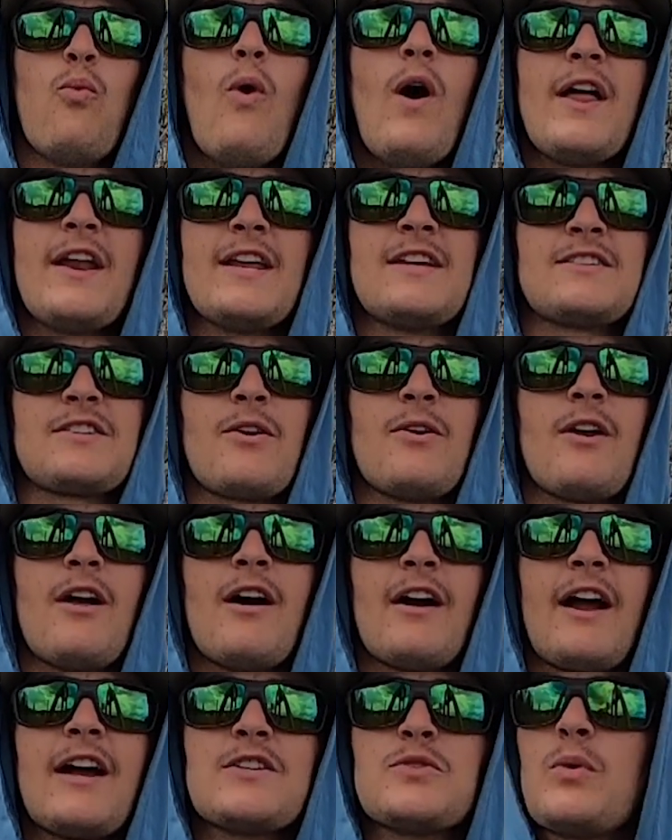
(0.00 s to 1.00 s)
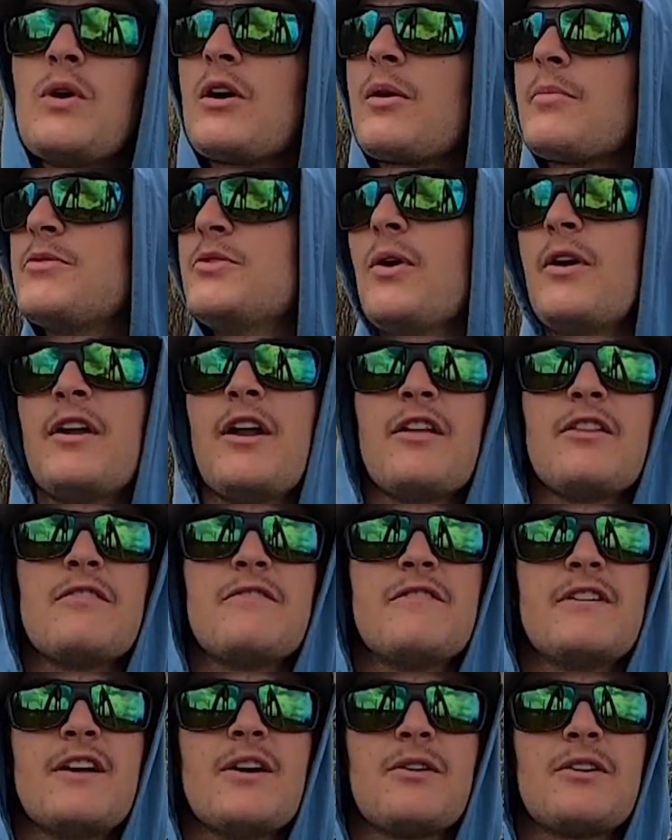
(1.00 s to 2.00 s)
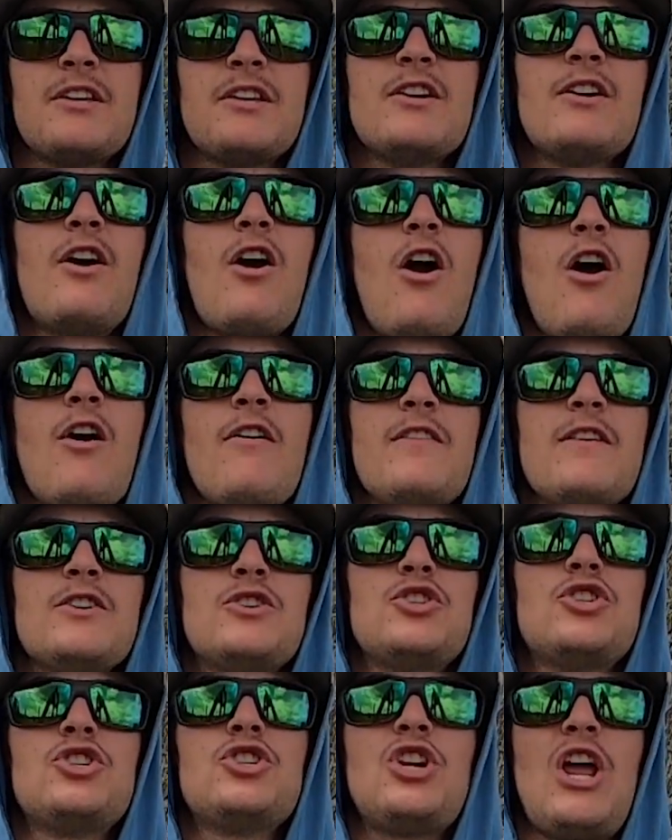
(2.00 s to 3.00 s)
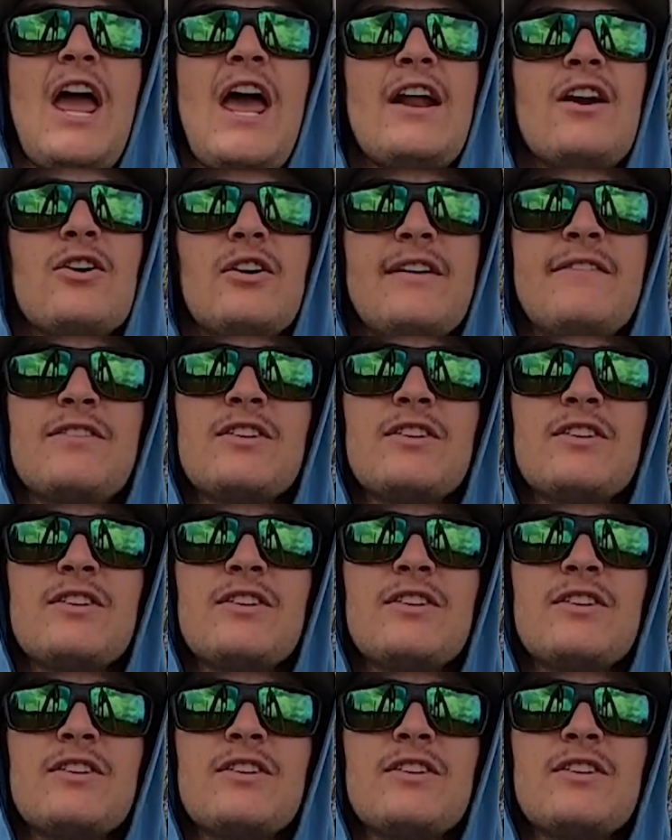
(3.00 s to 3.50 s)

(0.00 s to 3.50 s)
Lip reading: What is going on, guys? Welcome to another video here on the channel.